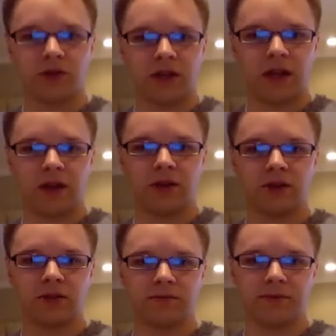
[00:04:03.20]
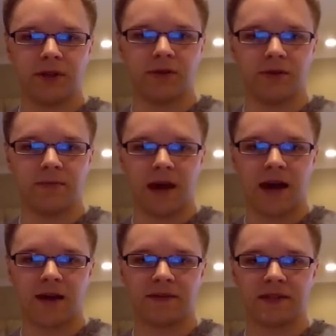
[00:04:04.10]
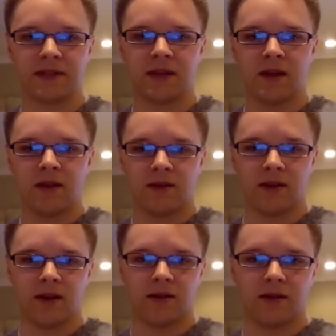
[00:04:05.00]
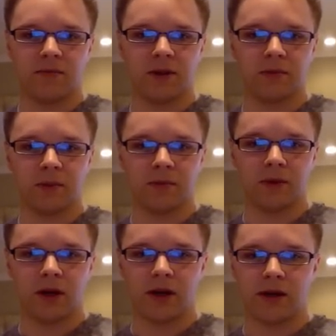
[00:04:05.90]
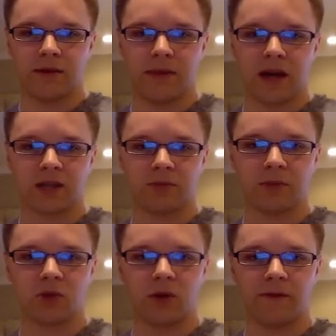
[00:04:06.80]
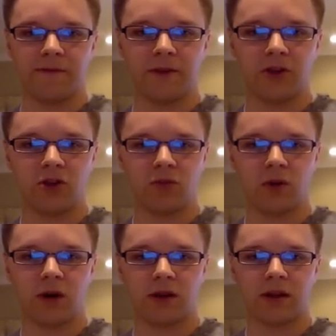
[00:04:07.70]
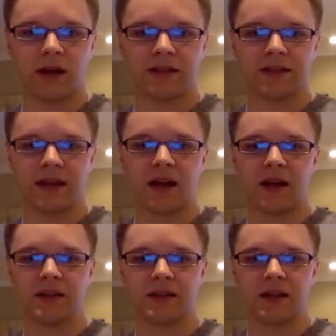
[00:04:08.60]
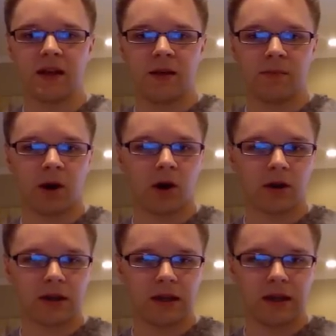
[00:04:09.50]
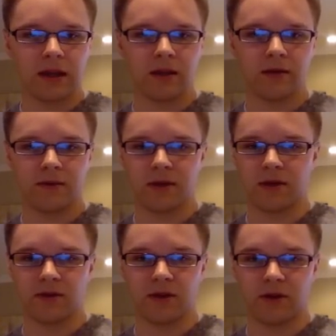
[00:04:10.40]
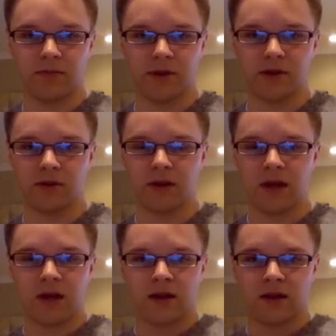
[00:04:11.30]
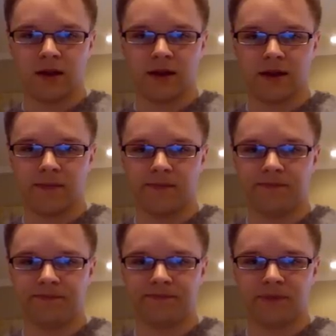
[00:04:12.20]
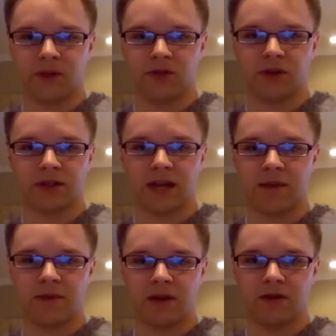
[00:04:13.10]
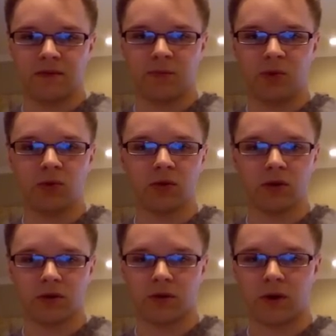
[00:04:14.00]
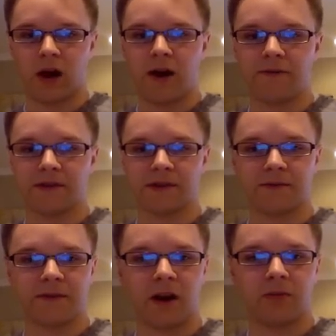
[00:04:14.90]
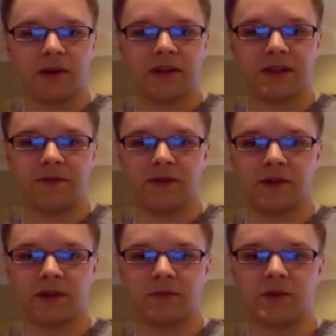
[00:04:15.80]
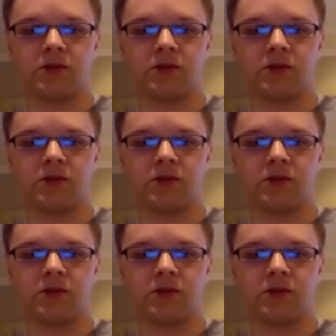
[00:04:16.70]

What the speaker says: change, the baths, the minimum, maximum square footage you want, lot size, parking, the year built. You can type in pool or office or fireplace if there's some